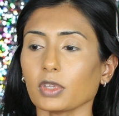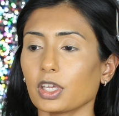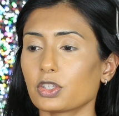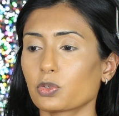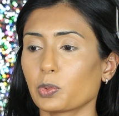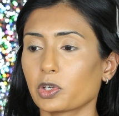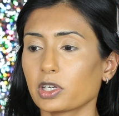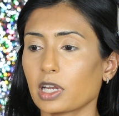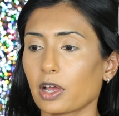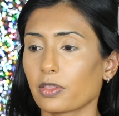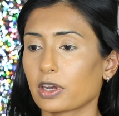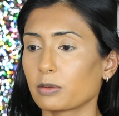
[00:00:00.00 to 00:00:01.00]
It's weird,
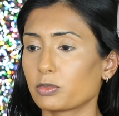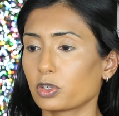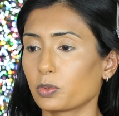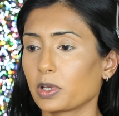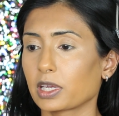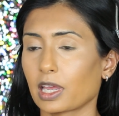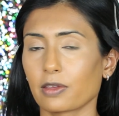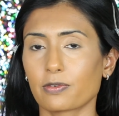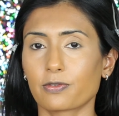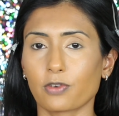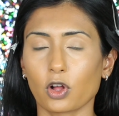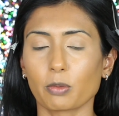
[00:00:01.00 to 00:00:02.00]
now that I'm doing a
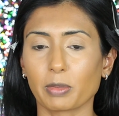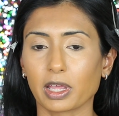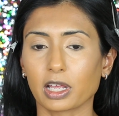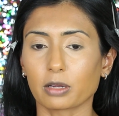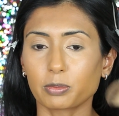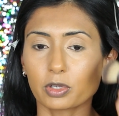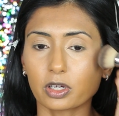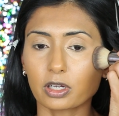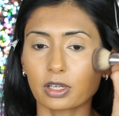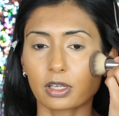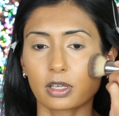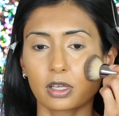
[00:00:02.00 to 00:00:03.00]
fall makeup look,
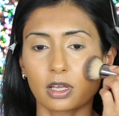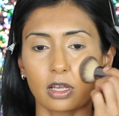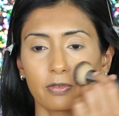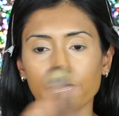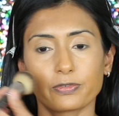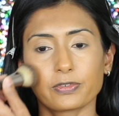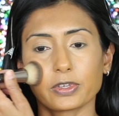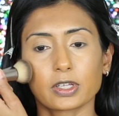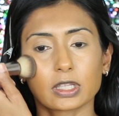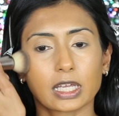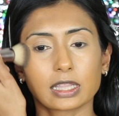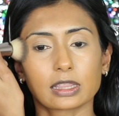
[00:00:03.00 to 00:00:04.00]
I feel
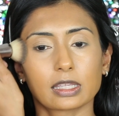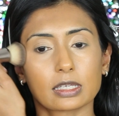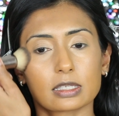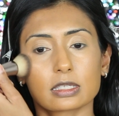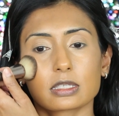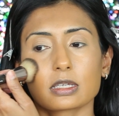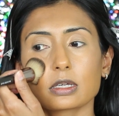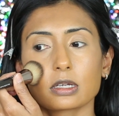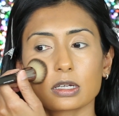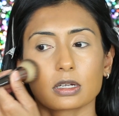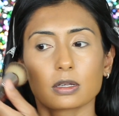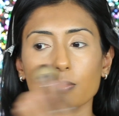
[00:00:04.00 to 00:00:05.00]
like this
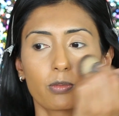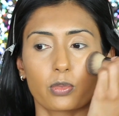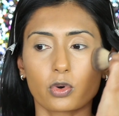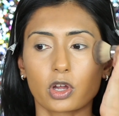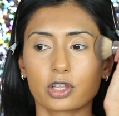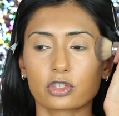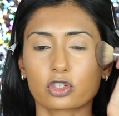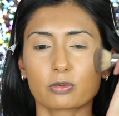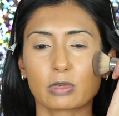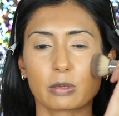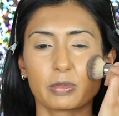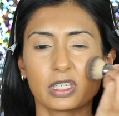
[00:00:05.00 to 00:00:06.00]
bronzer
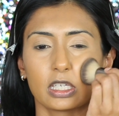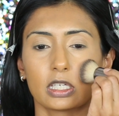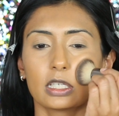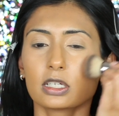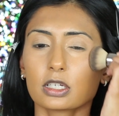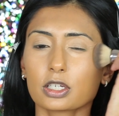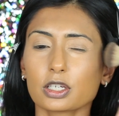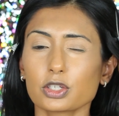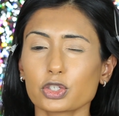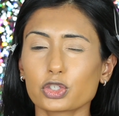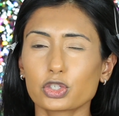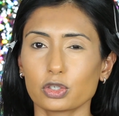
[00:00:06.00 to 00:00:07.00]
may be
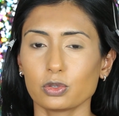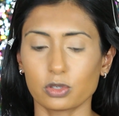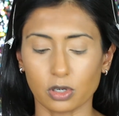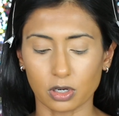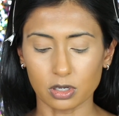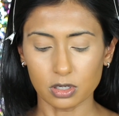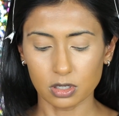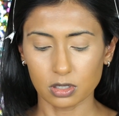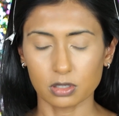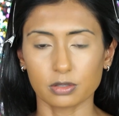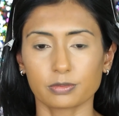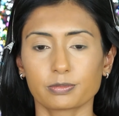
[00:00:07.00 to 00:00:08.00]
too dark
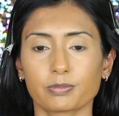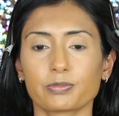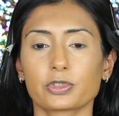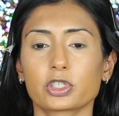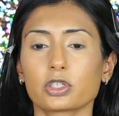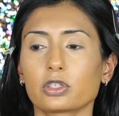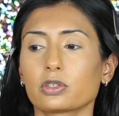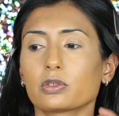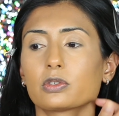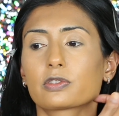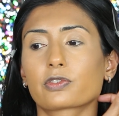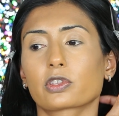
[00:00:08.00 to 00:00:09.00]
to
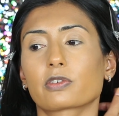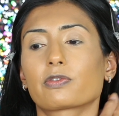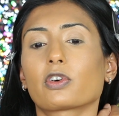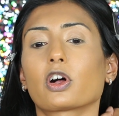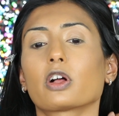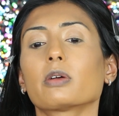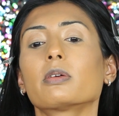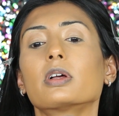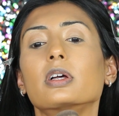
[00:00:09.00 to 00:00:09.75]
use for the fall.